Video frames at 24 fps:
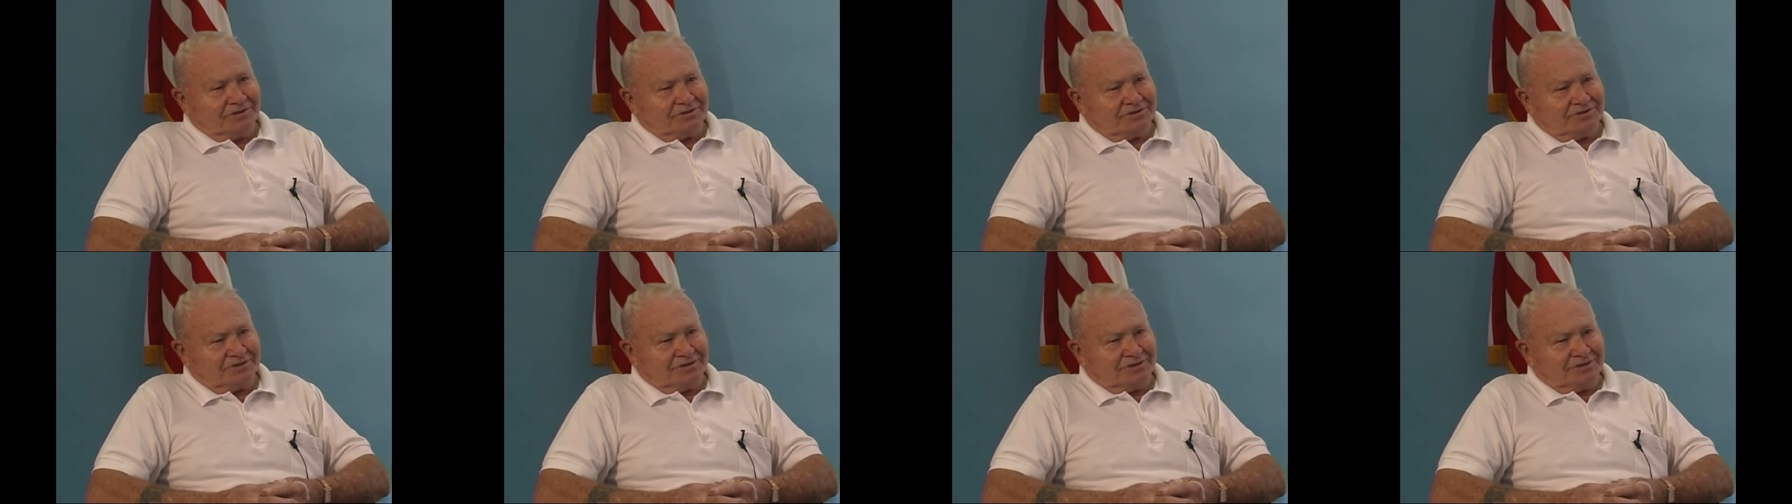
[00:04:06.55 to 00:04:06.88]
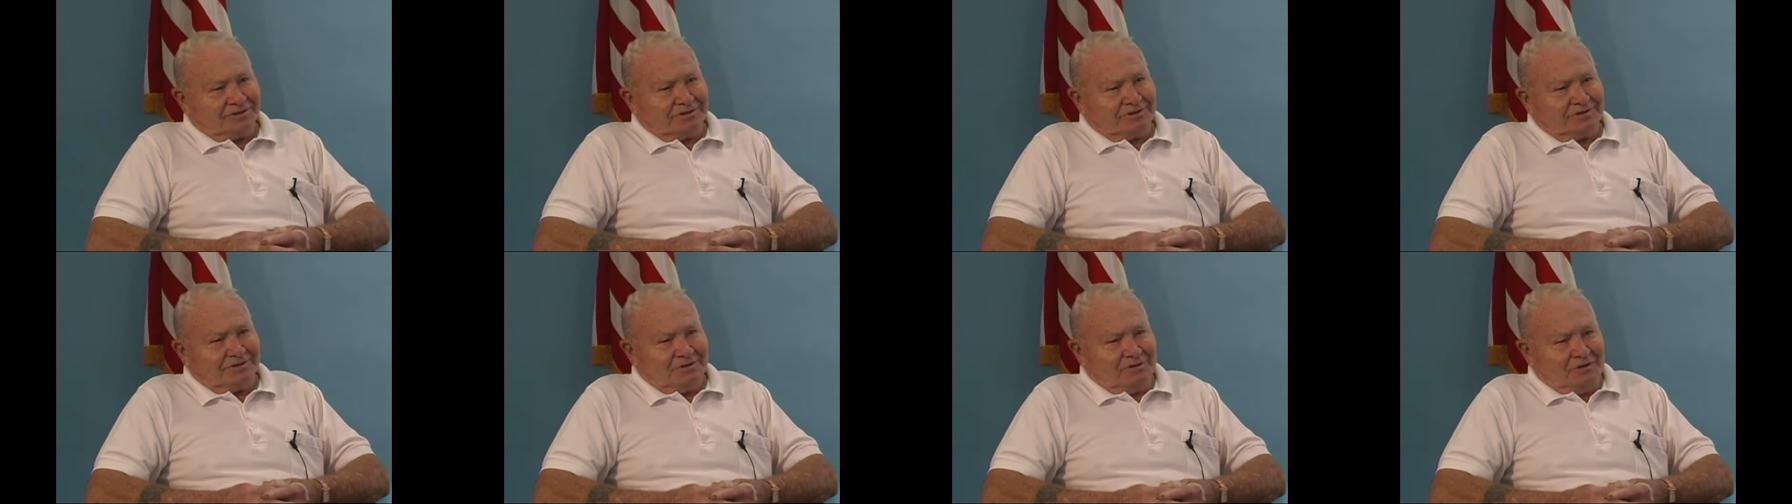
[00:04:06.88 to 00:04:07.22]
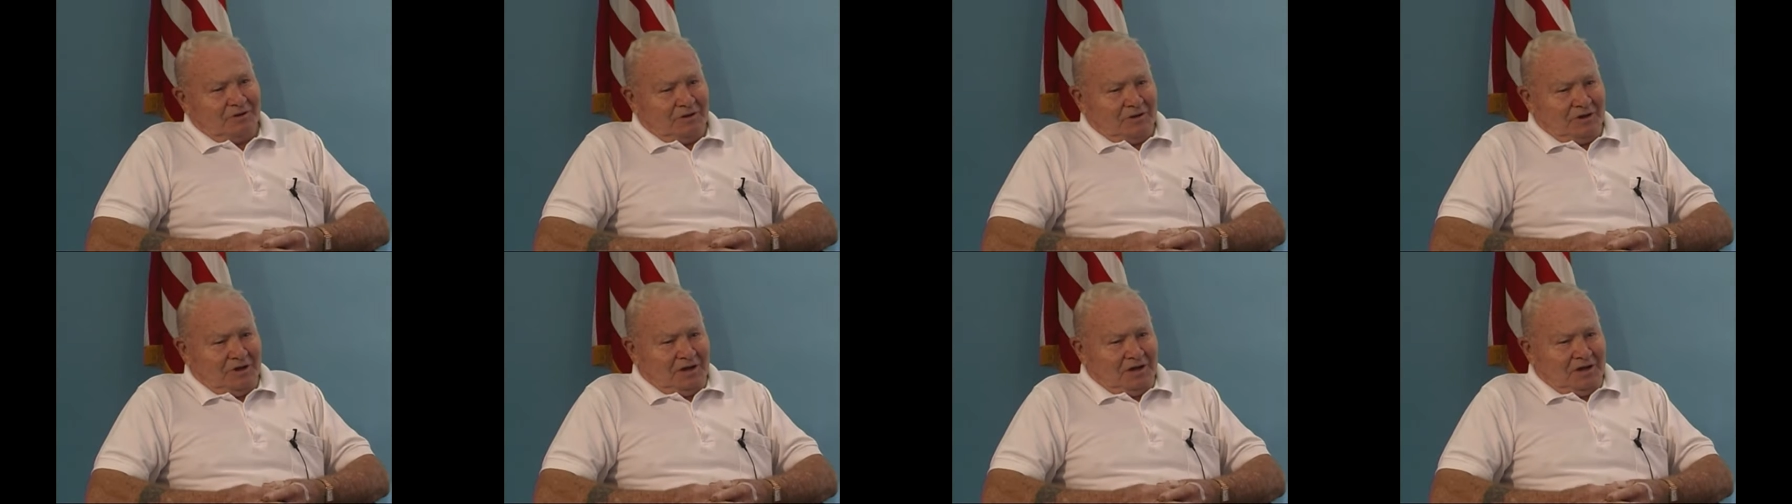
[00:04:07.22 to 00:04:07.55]
as
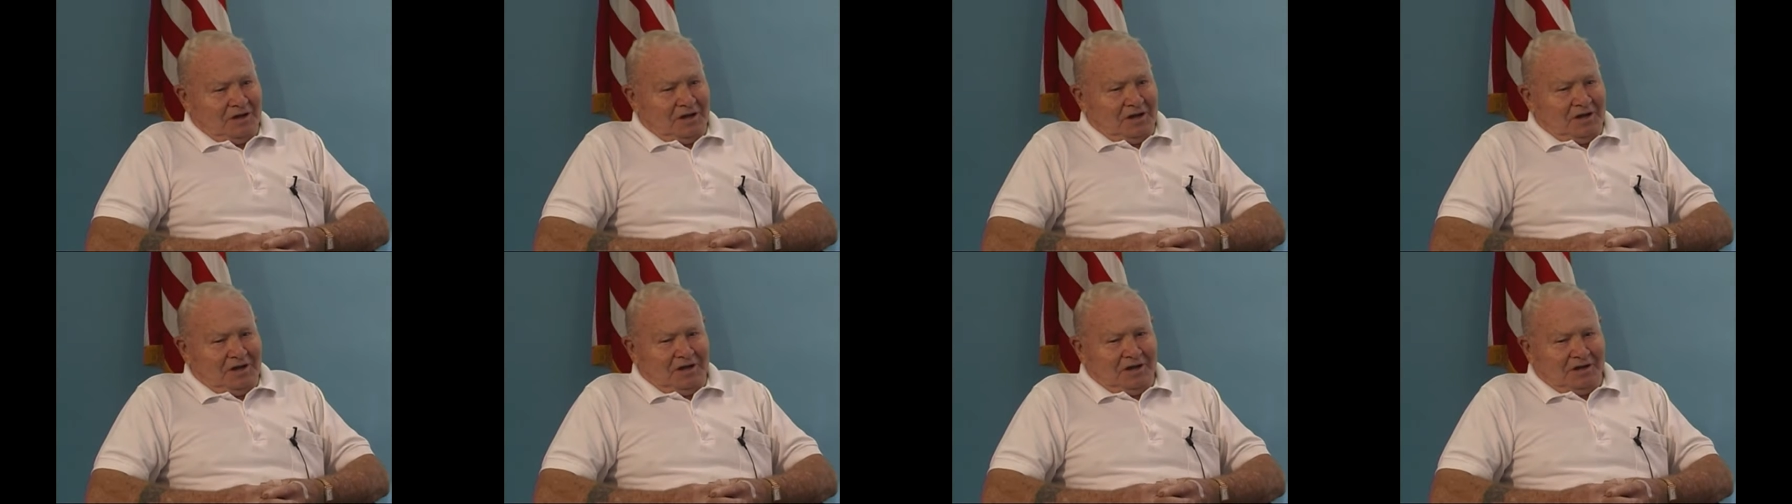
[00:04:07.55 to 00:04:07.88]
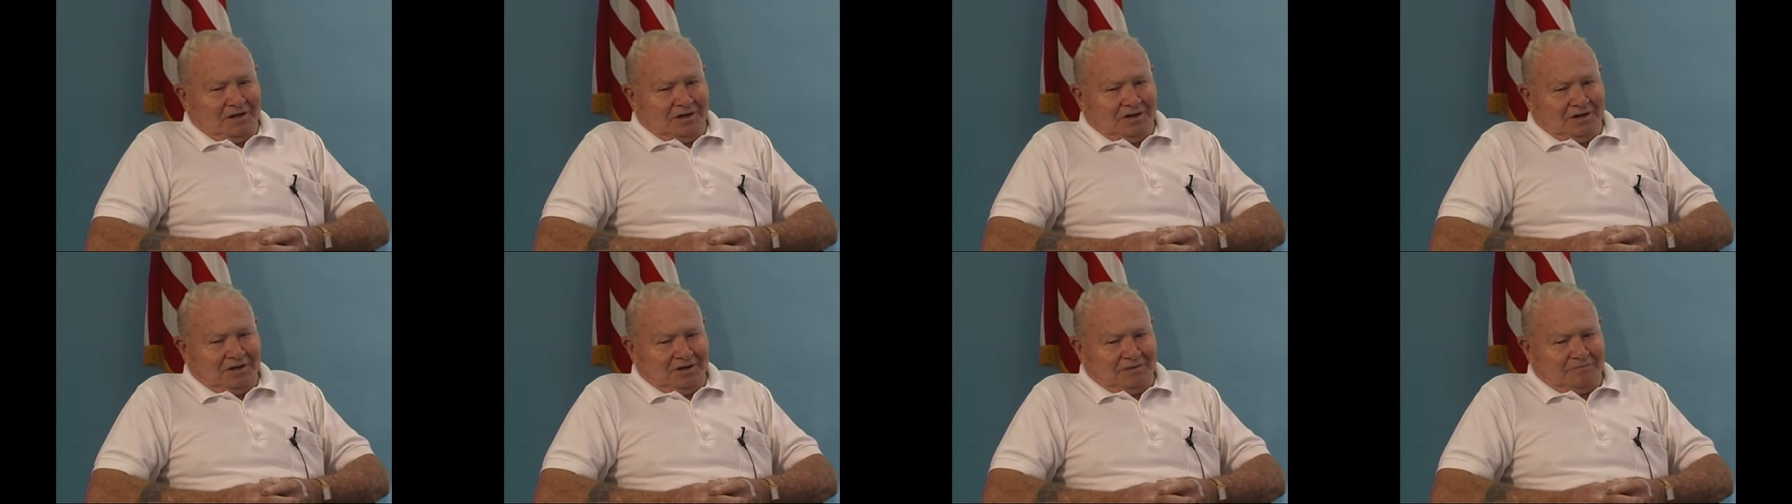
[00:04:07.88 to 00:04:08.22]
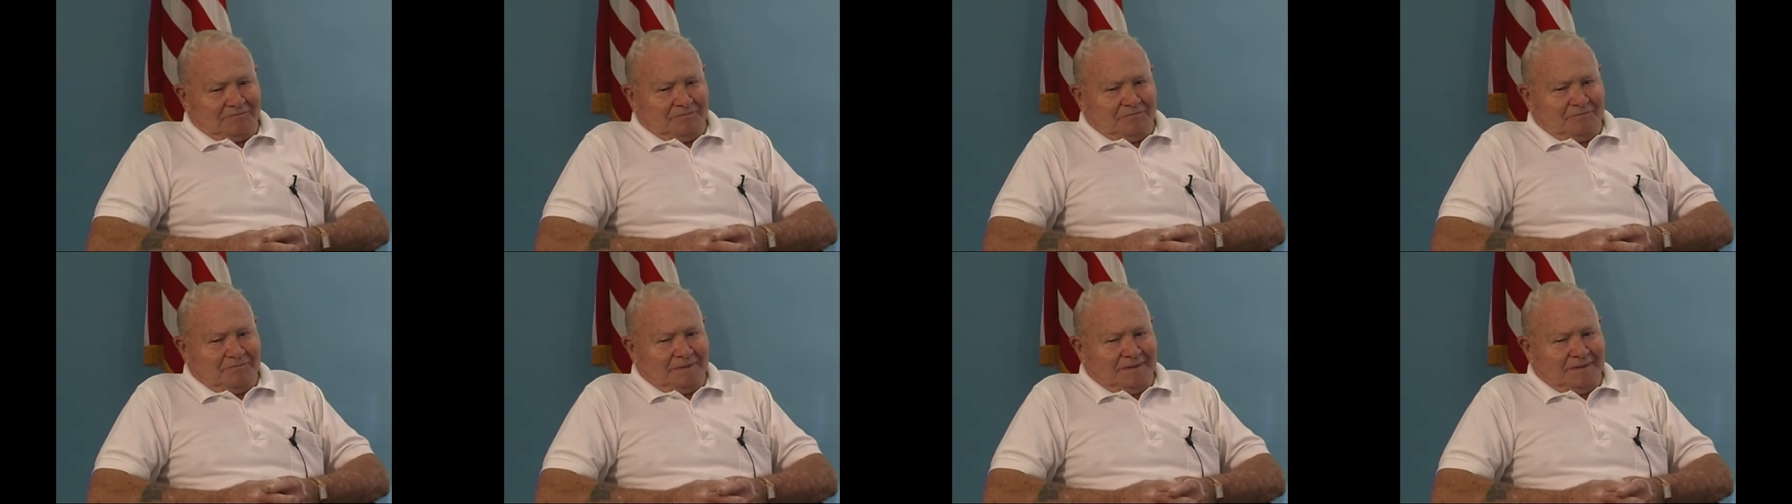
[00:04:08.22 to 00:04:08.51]
uh, uh,